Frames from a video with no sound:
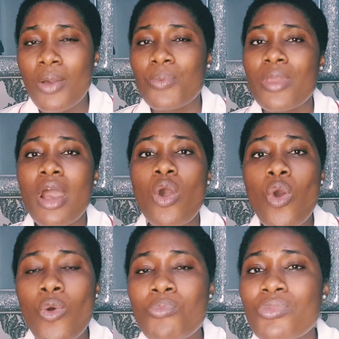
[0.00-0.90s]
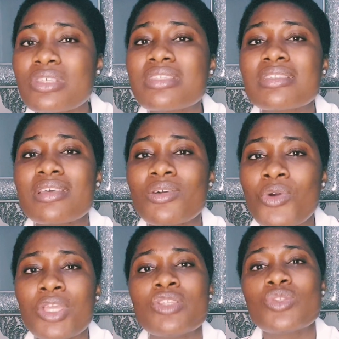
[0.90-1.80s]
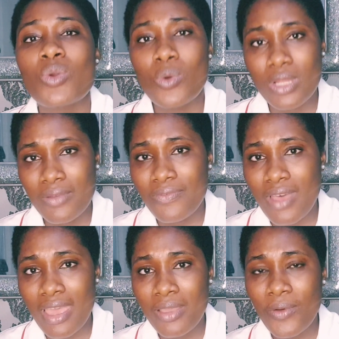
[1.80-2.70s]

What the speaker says: we are almost going to qualify.